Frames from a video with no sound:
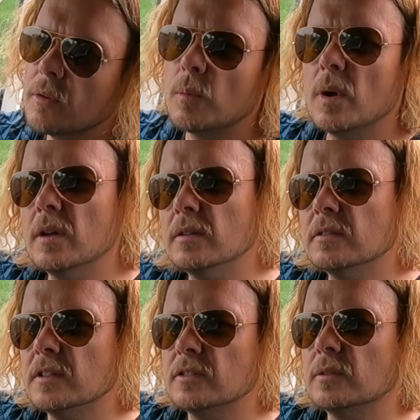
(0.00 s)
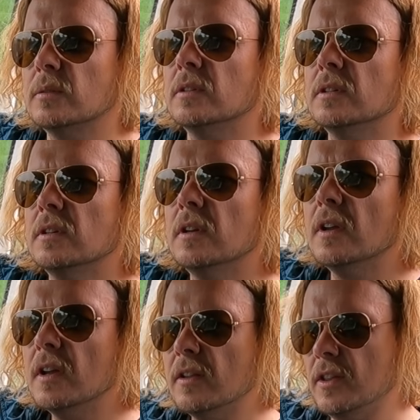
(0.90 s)
Not the world's, that's not
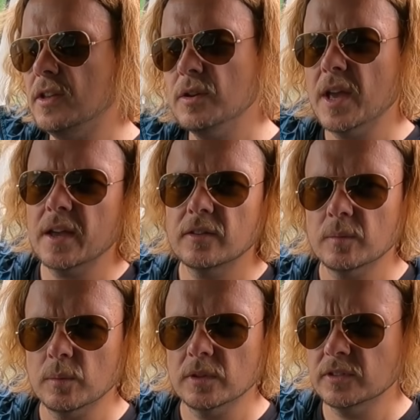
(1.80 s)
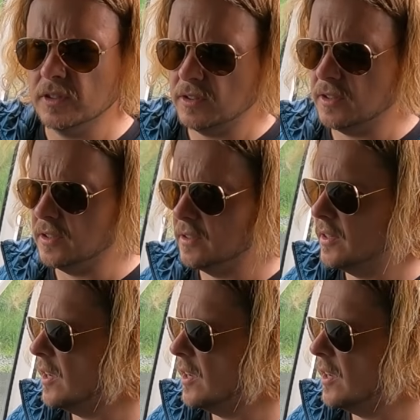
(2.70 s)
right. The U K's smallest city.